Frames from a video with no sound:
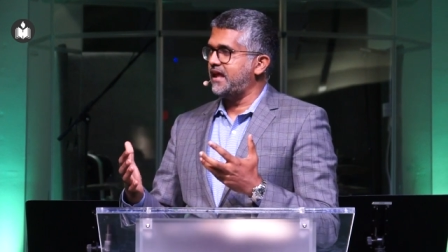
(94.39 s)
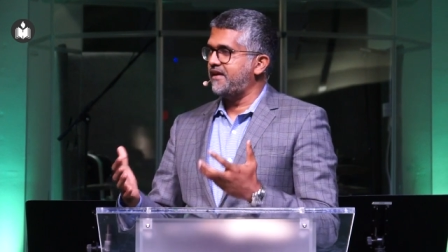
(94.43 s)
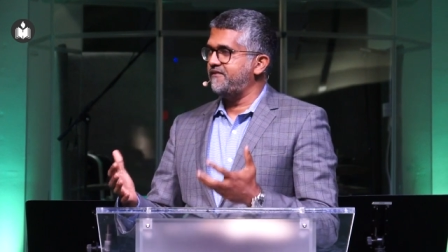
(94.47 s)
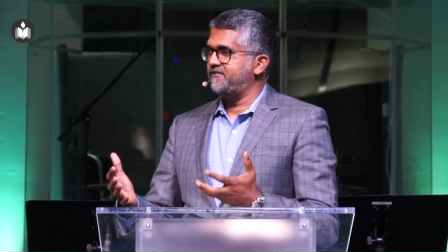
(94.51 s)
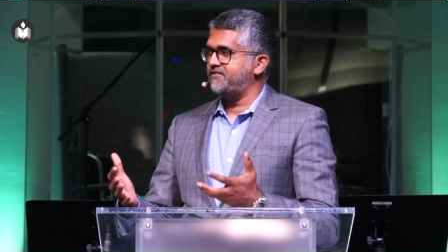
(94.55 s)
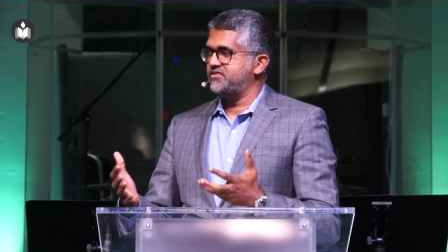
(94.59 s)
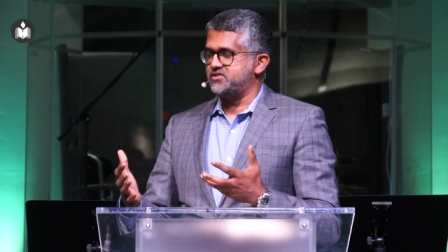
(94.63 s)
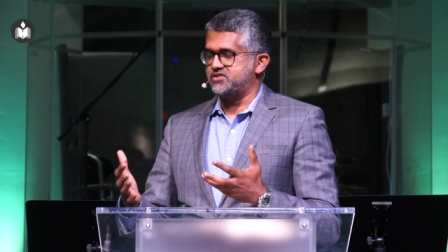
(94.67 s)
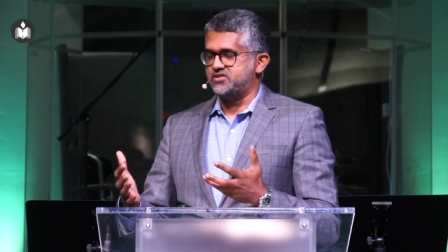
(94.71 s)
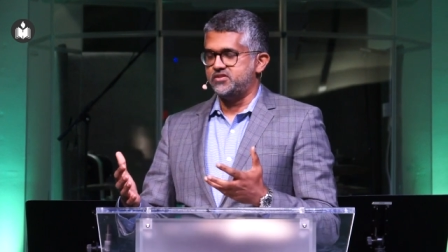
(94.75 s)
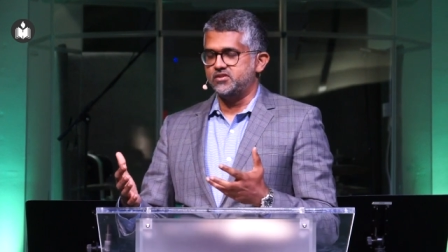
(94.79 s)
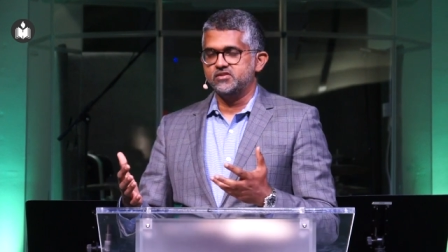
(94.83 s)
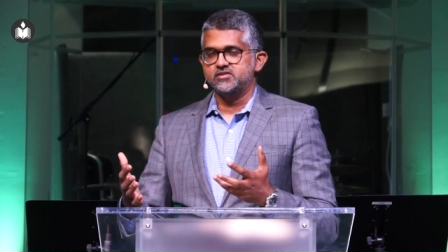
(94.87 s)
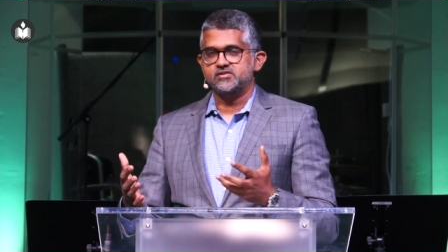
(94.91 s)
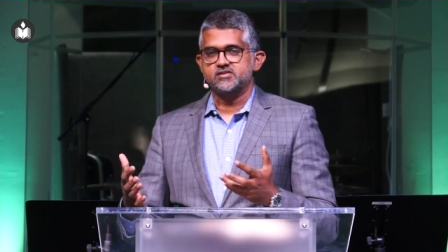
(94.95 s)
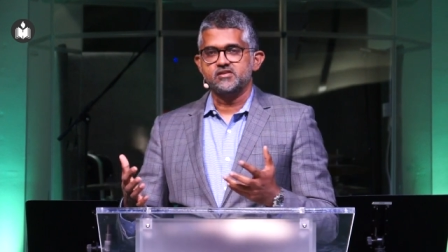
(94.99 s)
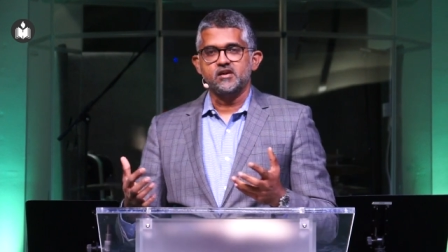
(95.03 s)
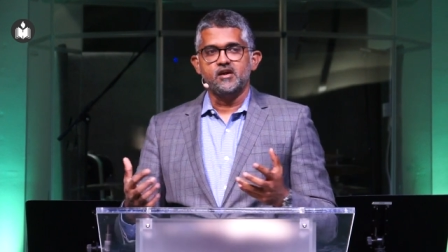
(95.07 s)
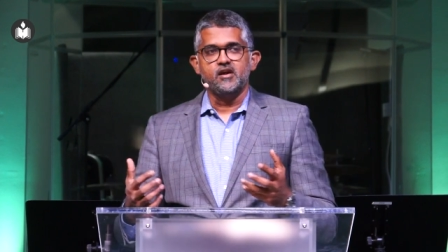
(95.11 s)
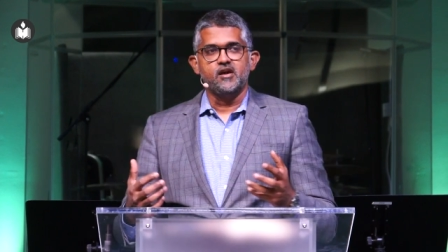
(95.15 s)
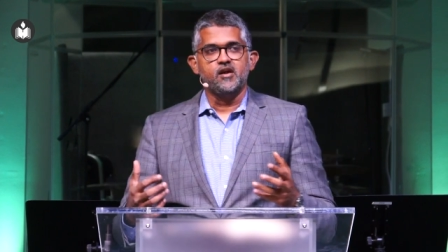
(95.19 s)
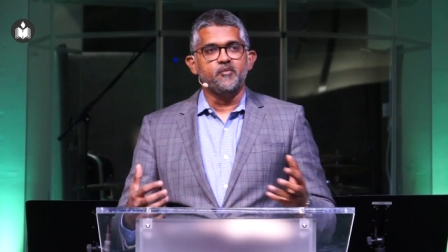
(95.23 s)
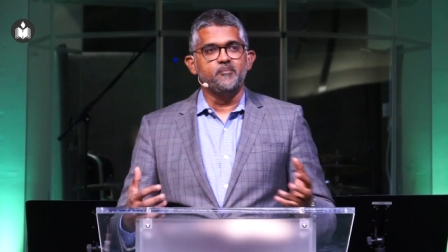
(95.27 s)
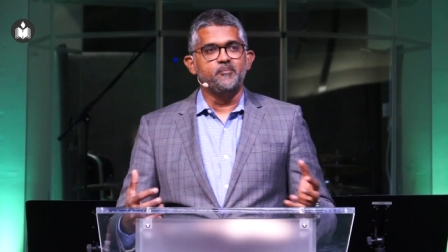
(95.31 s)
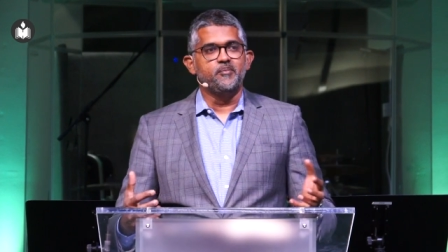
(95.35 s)
Ephesus
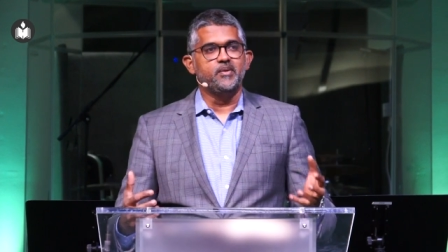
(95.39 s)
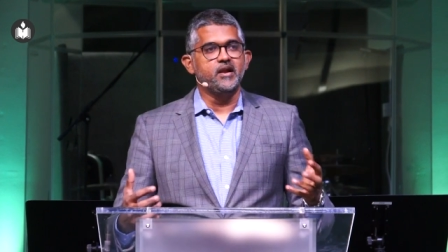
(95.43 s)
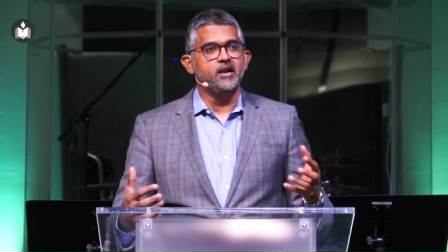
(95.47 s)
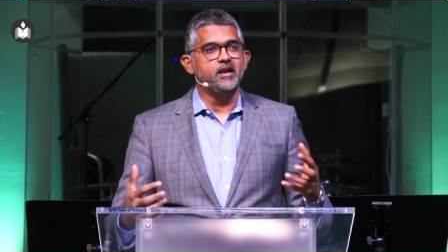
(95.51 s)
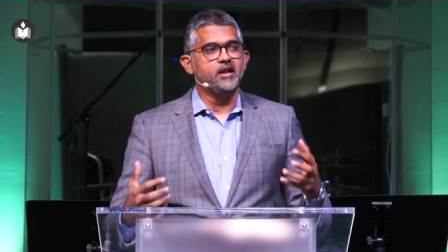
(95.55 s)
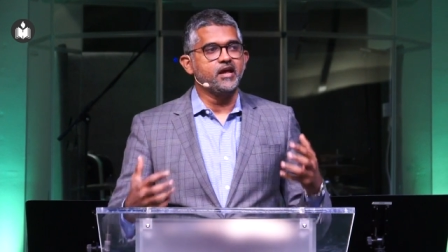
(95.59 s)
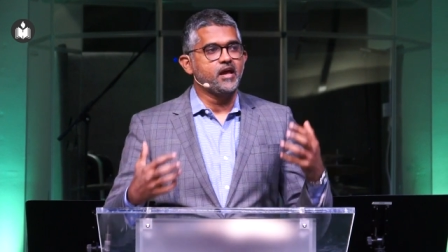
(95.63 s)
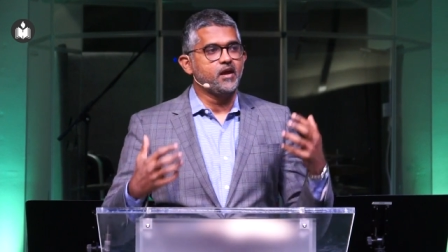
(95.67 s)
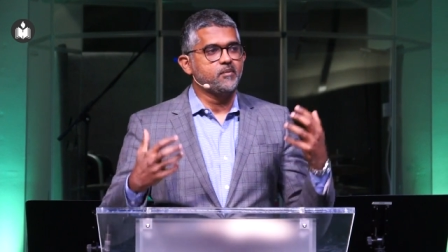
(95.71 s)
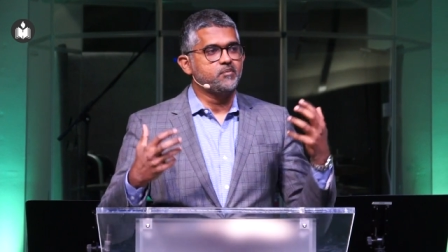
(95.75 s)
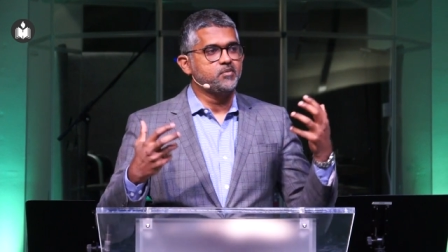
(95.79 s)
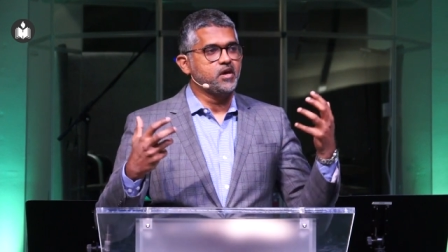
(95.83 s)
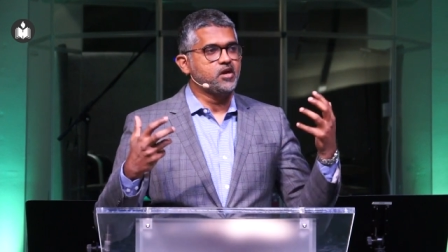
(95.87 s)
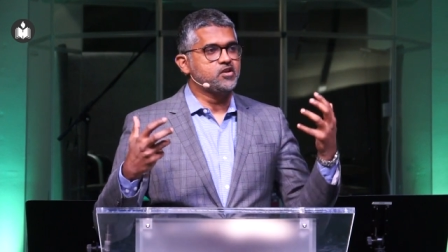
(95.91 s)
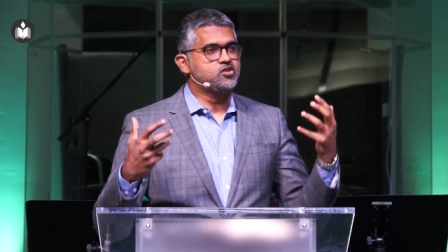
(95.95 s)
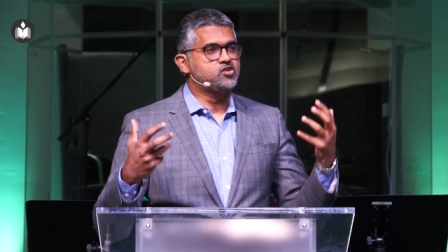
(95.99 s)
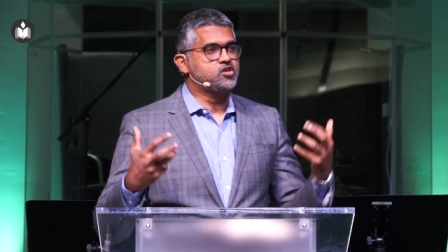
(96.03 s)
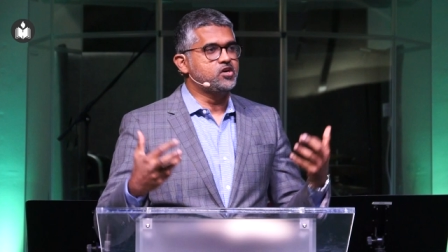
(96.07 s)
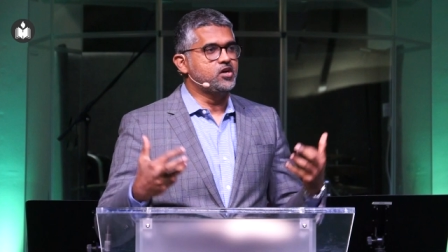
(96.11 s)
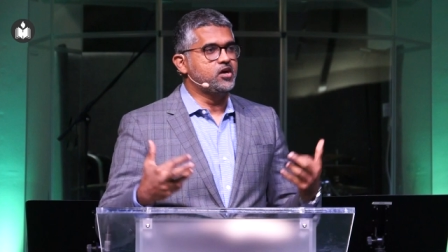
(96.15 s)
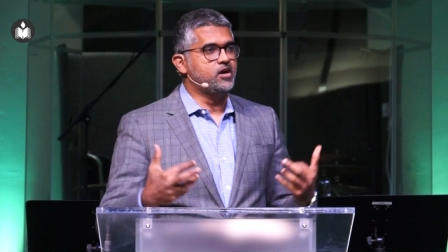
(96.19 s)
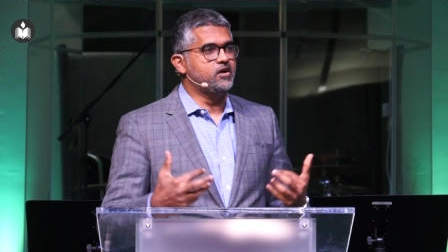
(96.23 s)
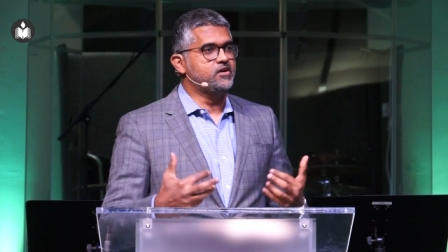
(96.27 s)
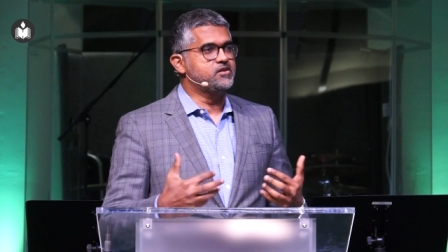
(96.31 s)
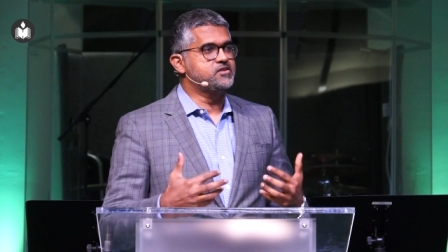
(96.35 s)
building up that
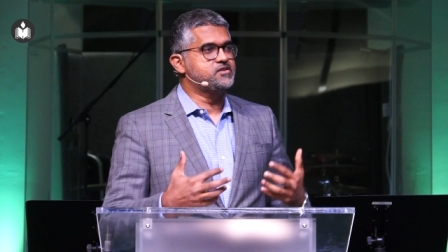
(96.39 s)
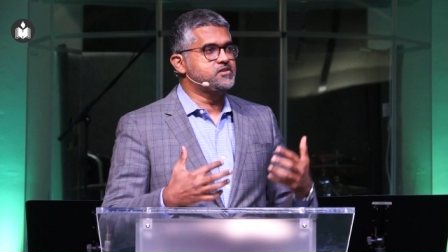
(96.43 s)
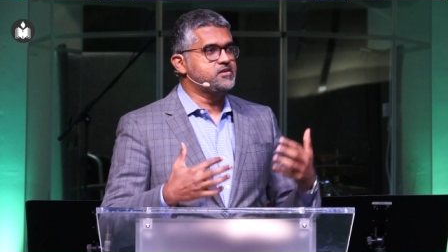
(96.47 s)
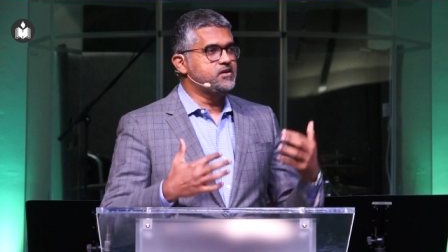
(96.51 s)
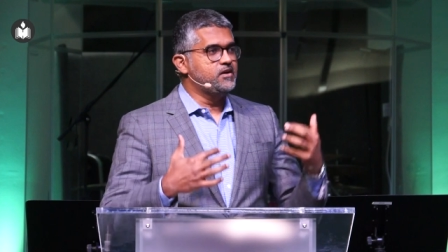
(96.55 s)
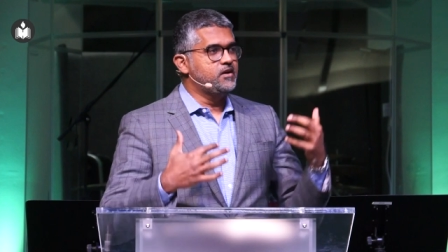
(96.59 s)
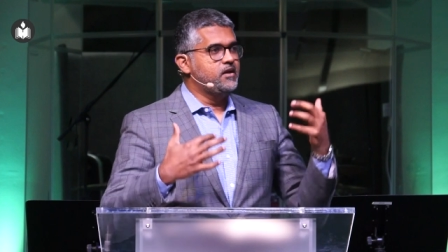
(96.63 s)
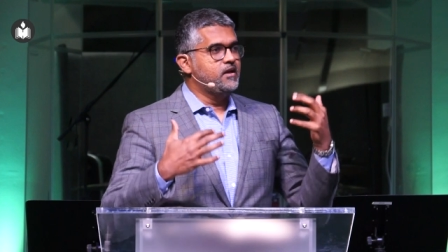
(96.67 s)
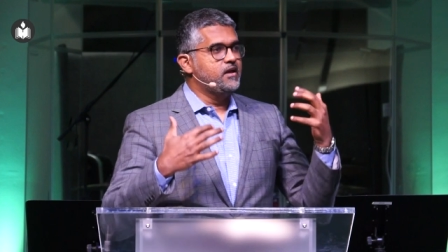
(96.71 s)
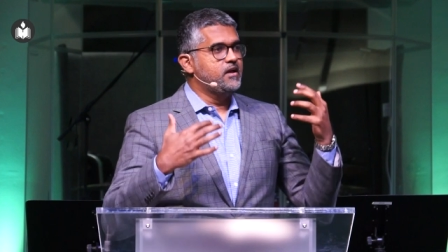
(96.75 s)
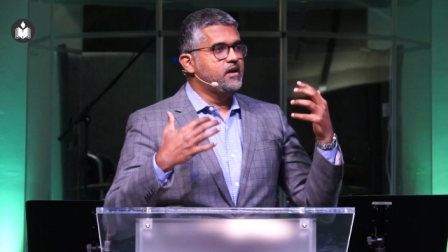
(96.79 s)
church